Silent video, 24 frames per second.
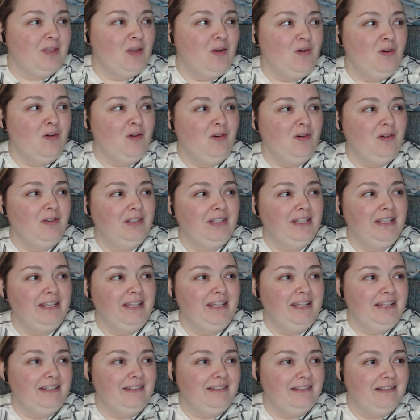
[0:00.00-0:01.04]
Oh,
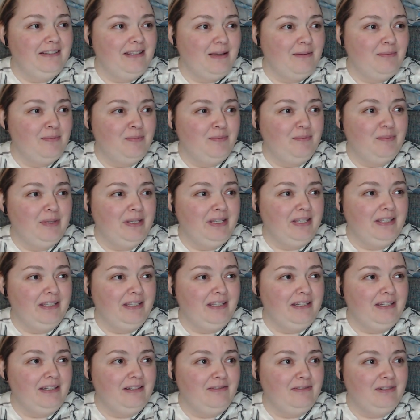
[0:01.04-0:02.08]
they ended up being
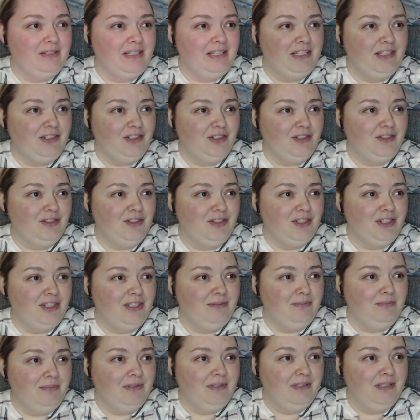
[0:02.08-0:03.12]
in a
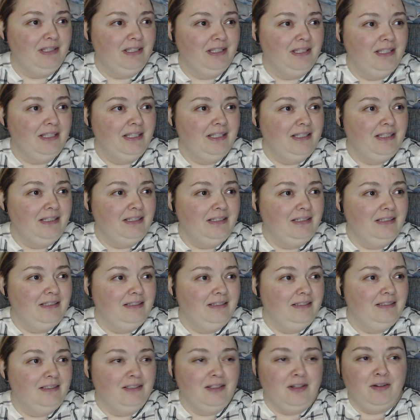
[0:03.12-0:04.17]
relationship.
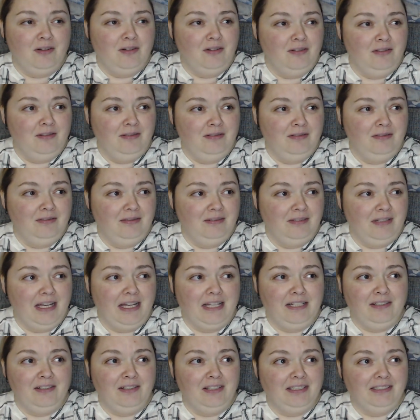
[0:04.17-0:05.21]
No,
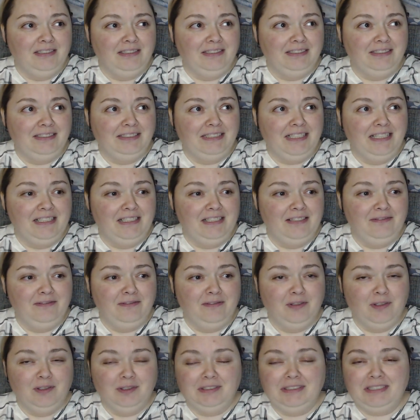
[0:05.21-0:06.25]
I don't understand if
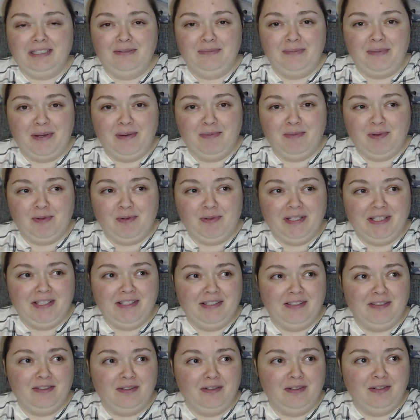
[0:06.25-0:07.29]
those are
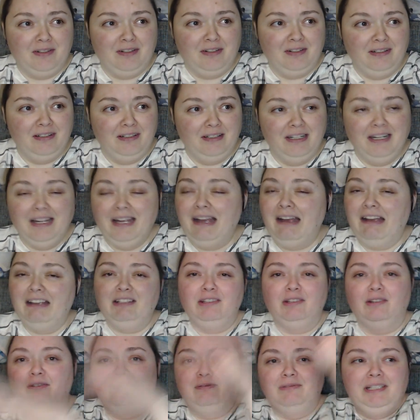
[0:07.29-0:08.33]
memories or I
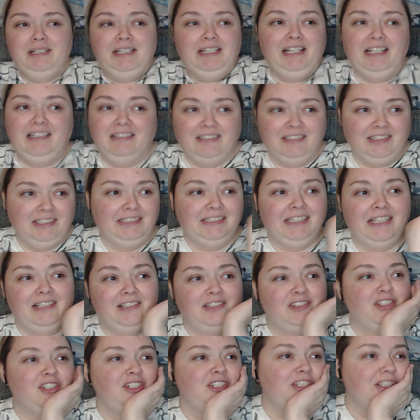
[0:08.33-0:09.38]
don't really
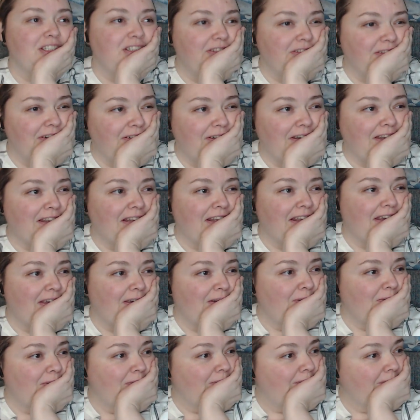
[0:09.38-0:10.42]
understand shit right
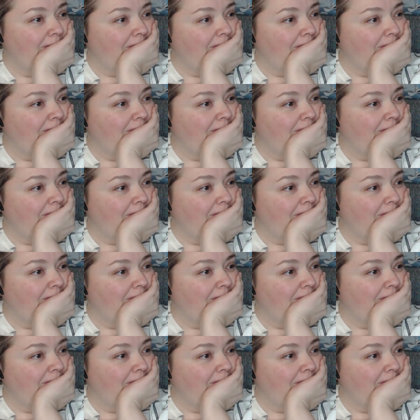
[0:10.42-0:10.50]
now.